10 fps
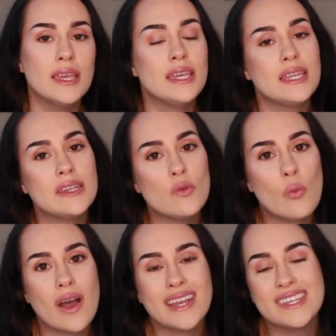He didn't
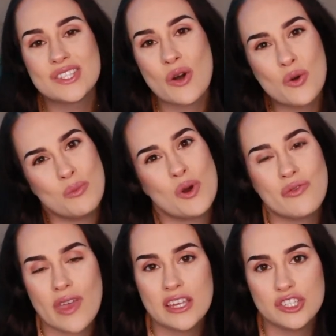want his own
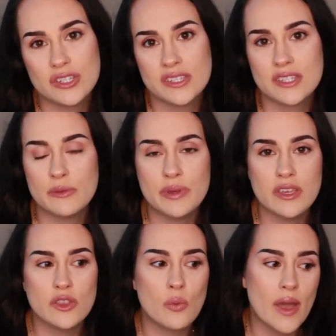motivations to
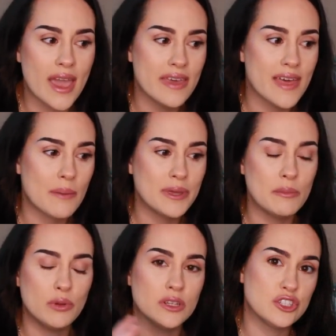be the way that
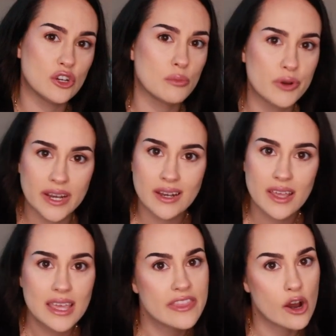people interpret
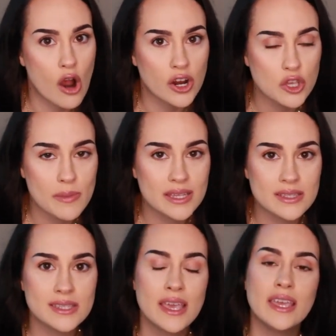their arguments.